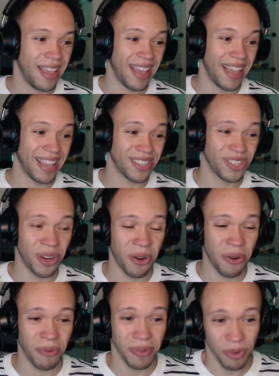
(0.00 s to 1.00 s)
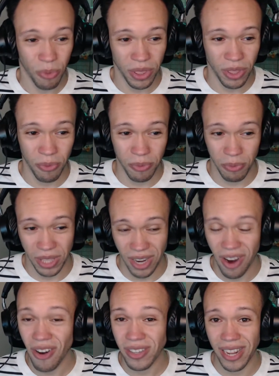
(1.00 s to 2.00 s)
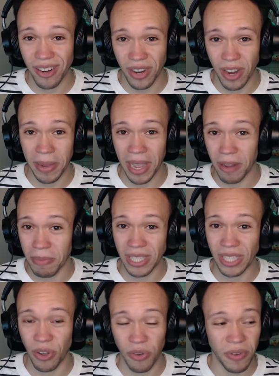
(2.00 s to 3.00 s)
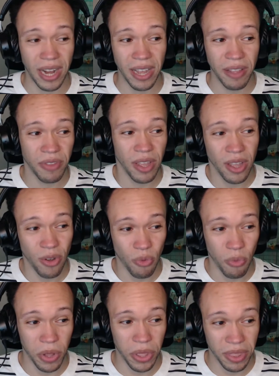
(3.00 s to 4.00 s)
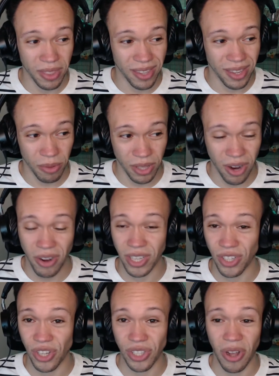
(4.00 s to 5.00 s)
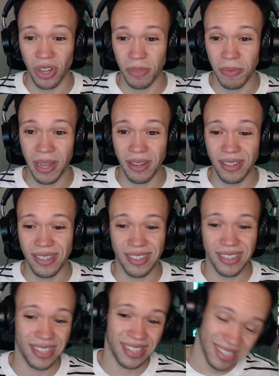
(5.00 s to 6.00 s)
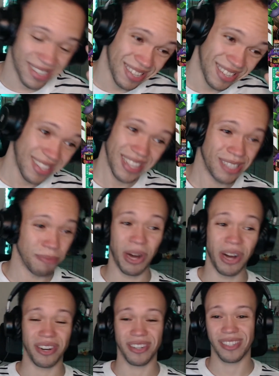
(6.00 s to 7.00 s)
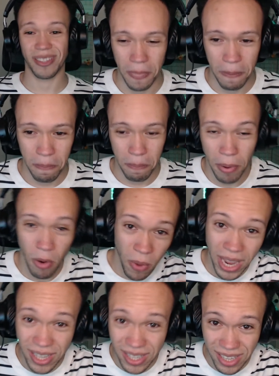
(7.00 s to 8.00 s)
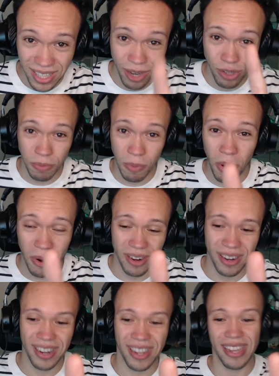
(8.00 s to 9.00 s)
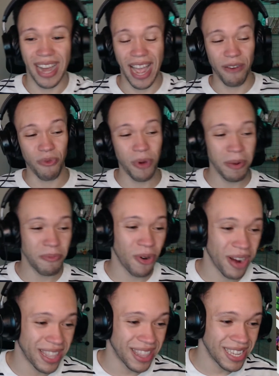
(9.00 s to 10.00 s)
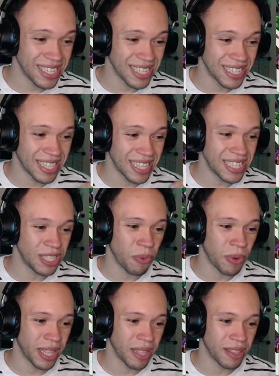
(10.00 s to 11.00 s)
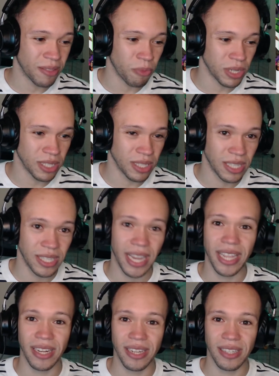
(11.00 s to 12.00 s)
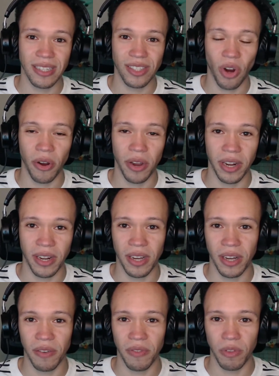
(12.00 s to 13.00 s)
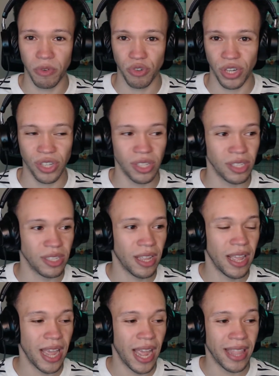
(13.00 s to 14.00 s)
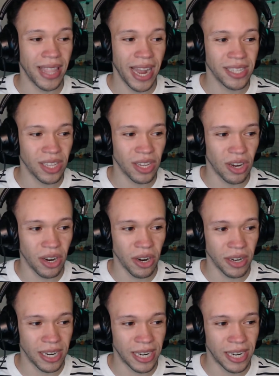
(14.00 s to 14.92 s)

So with the cards that are coming out in BT05, with the cards I just talked about, it's bonkers. But wait, there's more. I have one more, and this is the one that was the second target of the restrictions, and that is the card